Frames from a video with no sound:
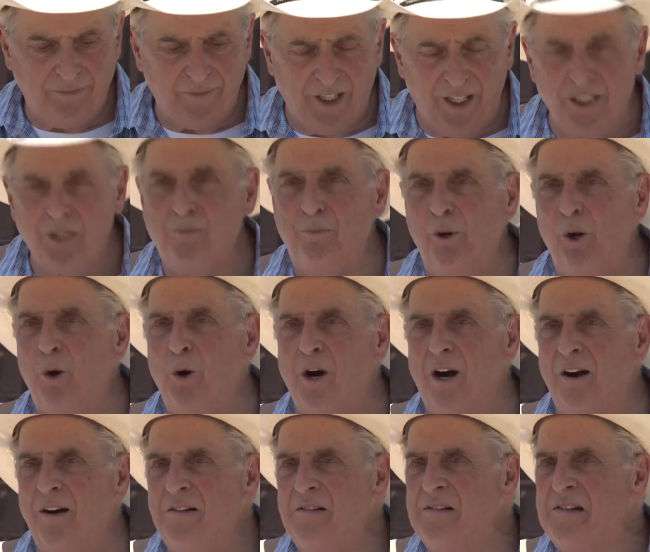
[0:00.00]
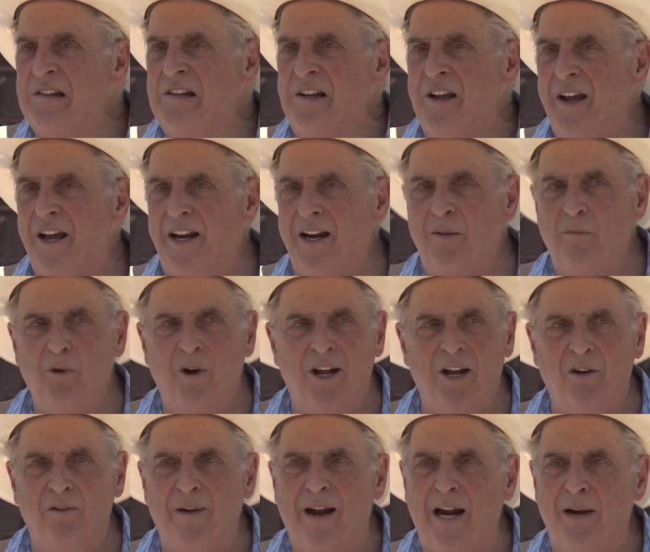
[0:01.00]
Explorer, and I'm
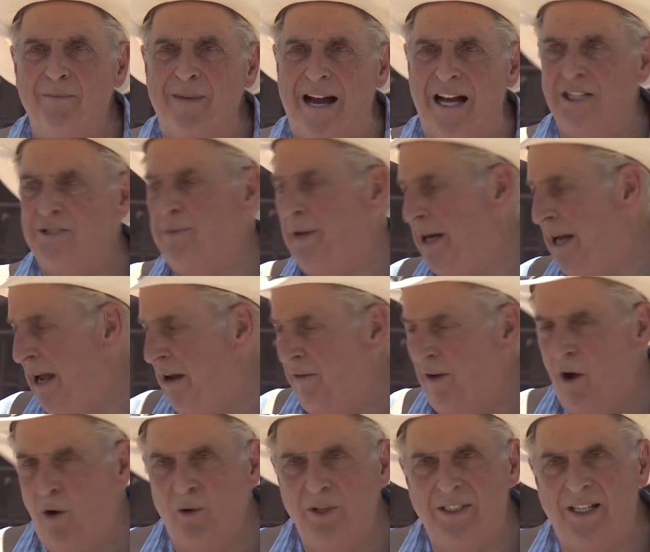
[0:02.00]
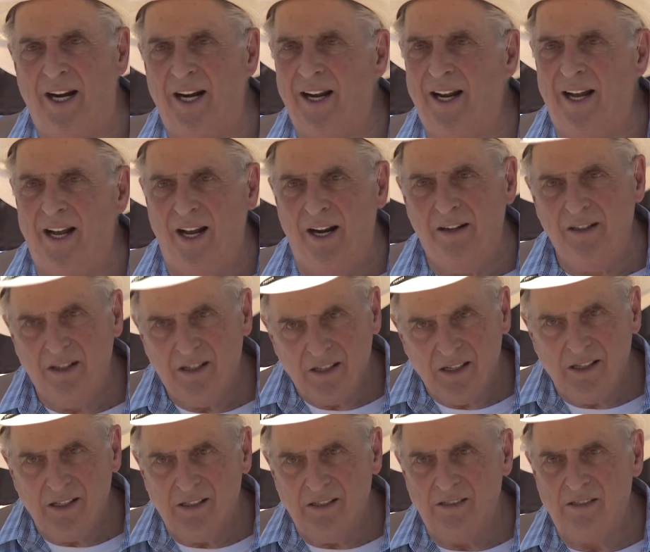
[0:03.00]
running around the mountains, but I've always got a gun.
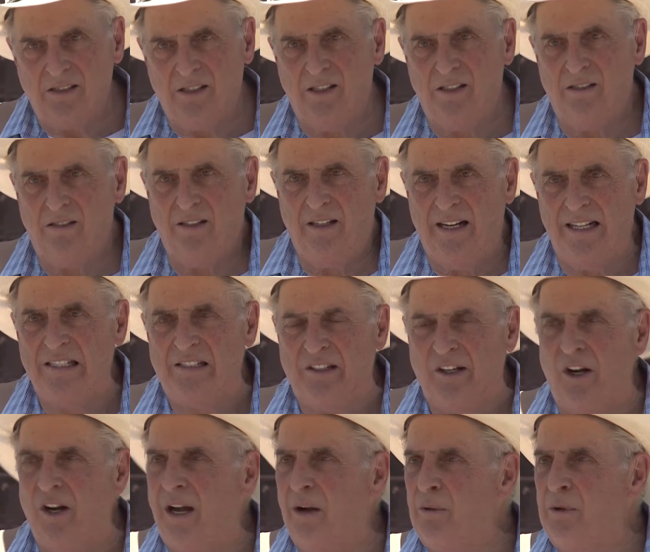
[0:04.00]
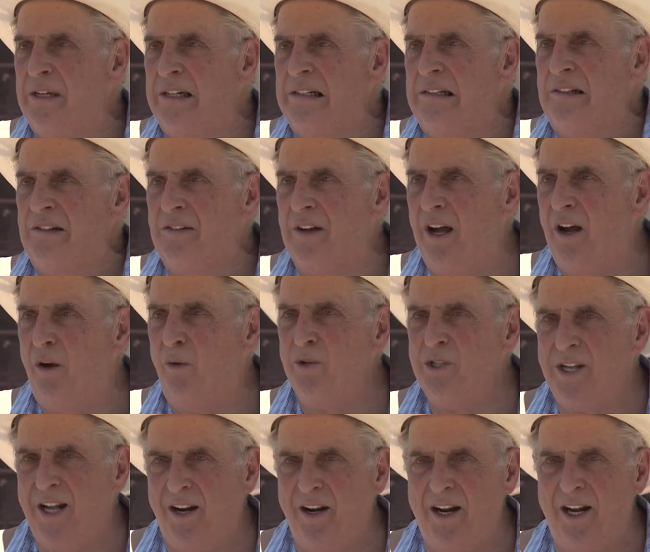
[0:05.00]
So, and I still got one. I
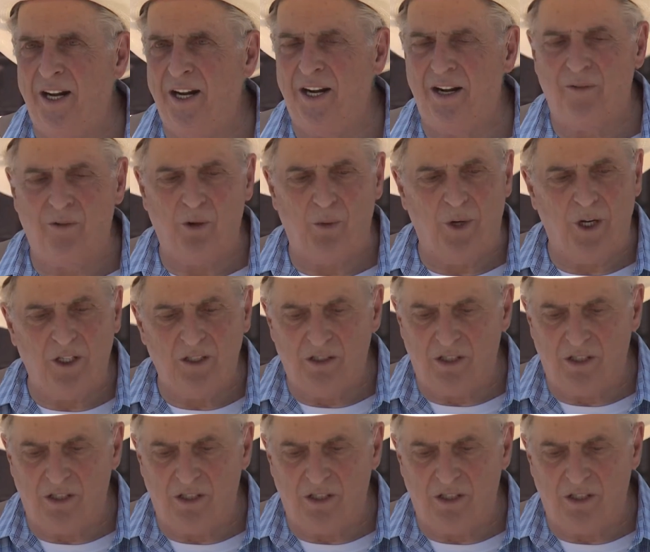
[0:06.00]
always got a gun everywhere.